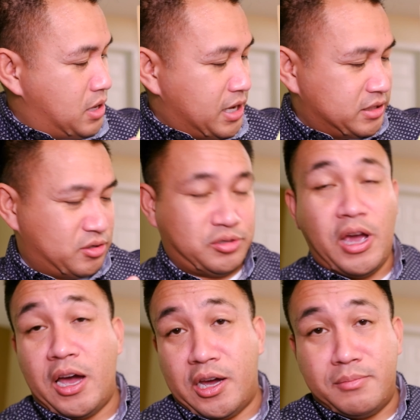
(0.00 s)
I guess a
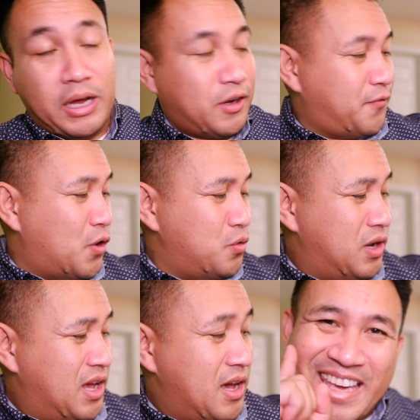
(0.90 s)
shotgun
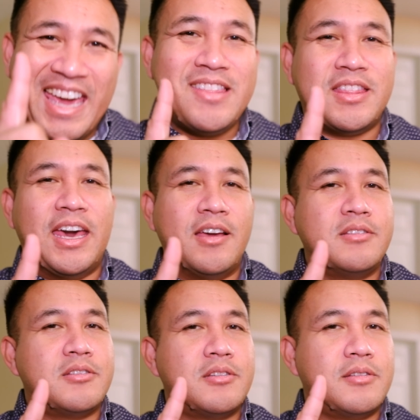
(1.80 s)
microphone. Key
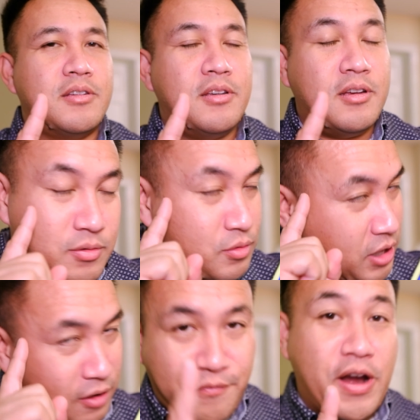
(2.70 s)
things
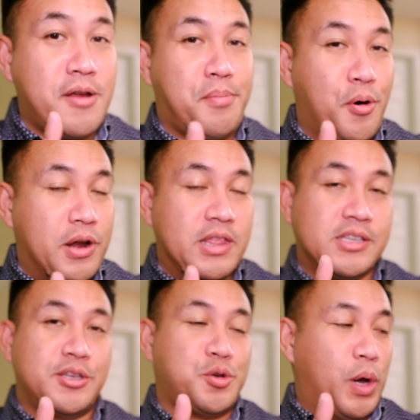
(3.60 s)
that are very important in
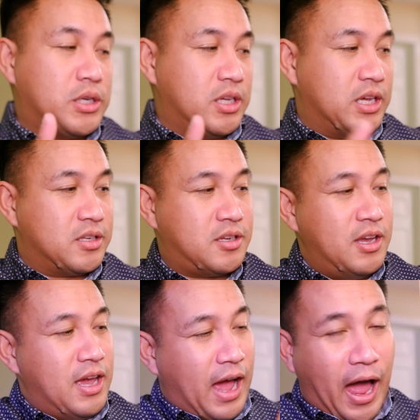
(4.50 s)
this situation is
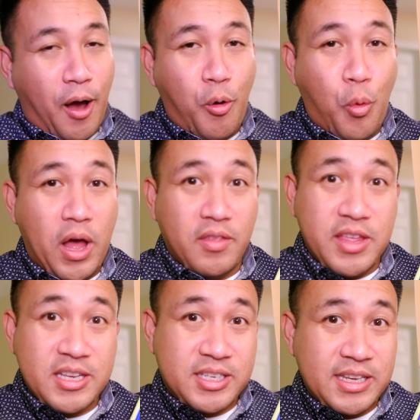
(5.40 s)
how well
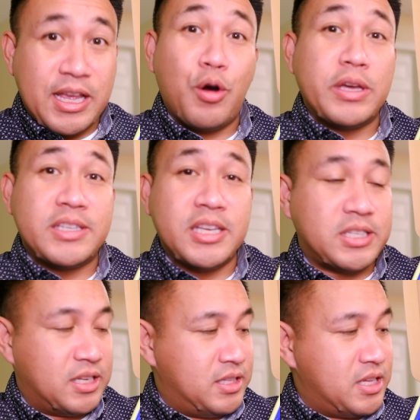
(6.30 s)
this is, how
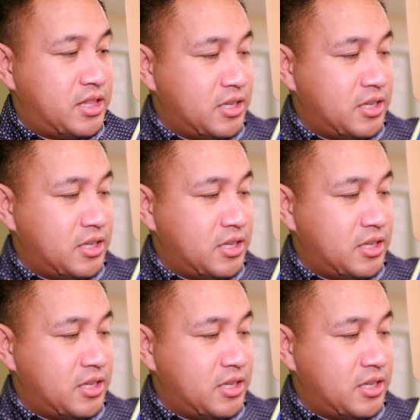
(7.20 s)
consistent